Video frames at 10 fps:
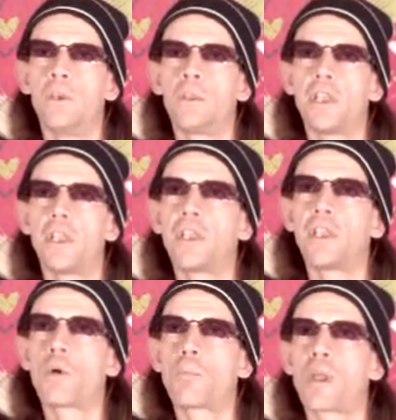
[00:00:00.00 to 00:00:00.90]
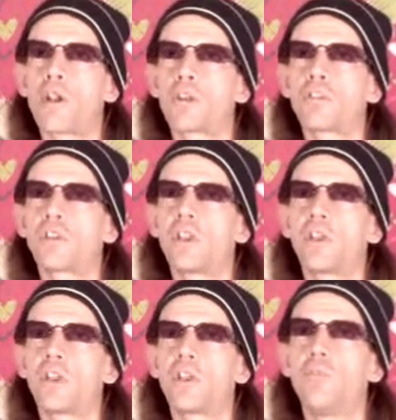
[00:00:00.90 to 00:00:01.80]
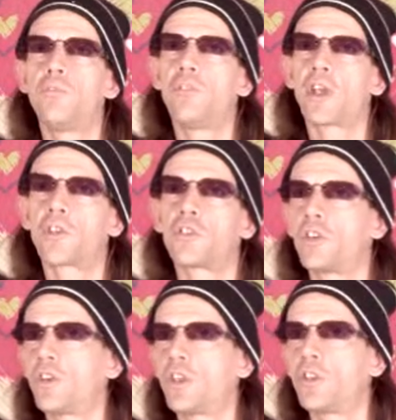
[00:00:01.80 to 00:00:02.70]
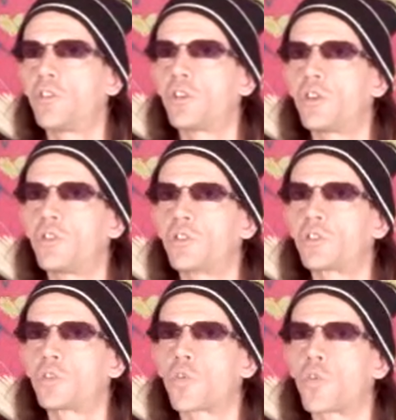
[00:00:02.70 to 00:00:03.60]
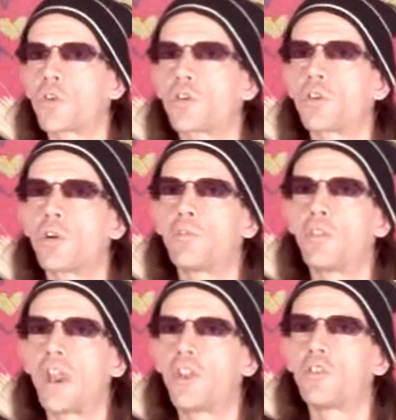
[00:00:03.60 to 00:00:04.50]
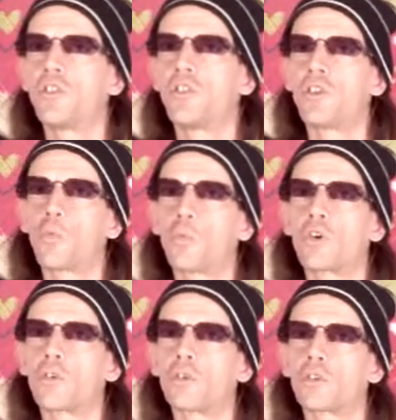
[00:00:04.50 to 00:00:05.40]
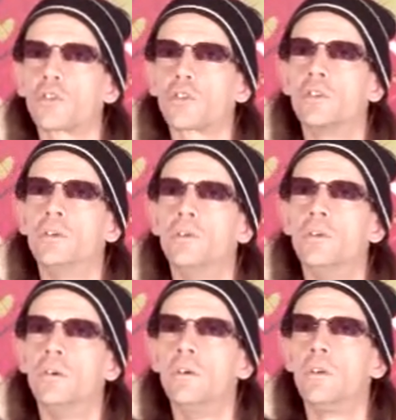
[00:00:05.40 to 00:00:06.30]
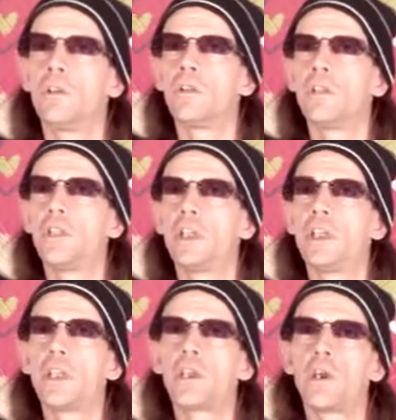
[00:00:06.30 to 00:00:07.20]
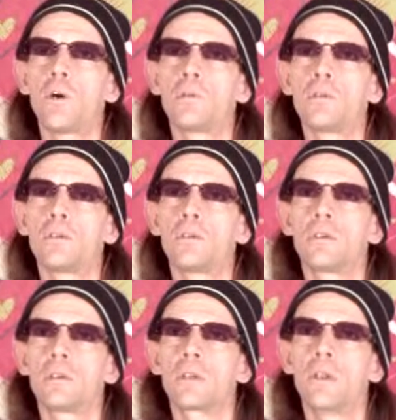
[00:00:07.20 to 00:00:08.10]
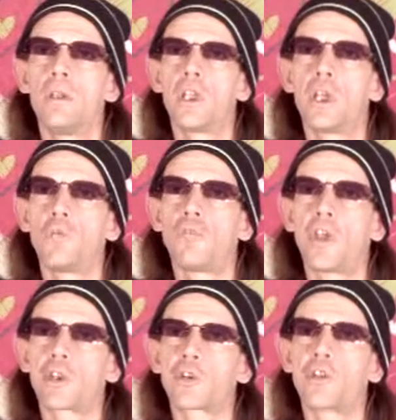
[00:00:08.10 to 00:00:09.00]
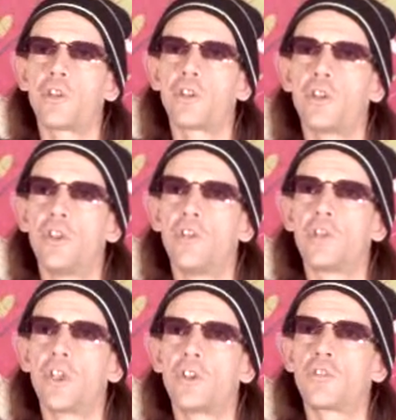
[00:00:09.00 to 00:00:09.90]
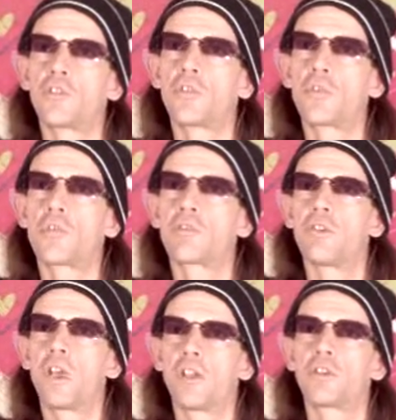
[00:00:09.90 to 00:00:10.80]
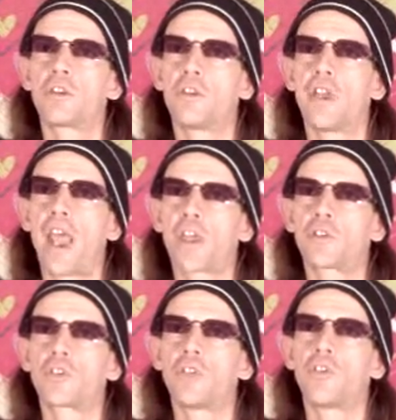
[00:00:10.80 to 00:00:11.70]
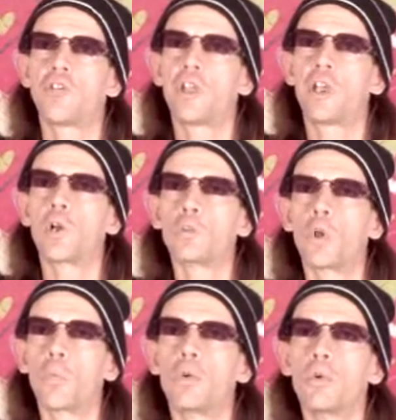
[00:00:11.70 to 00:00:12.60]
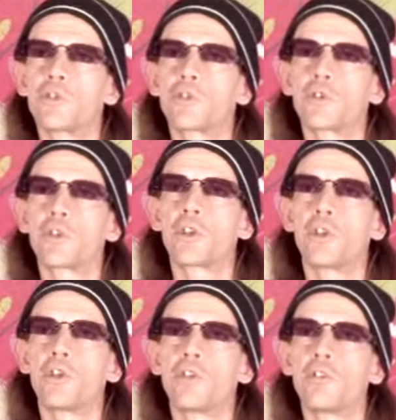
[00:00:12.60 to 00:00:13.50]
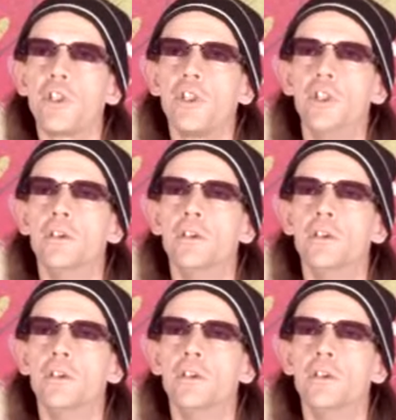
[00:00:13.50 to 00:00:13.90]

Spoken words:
The ego parasitic infection is the destroyer of nations and worlds. The ego infection is a true threat to national and global security.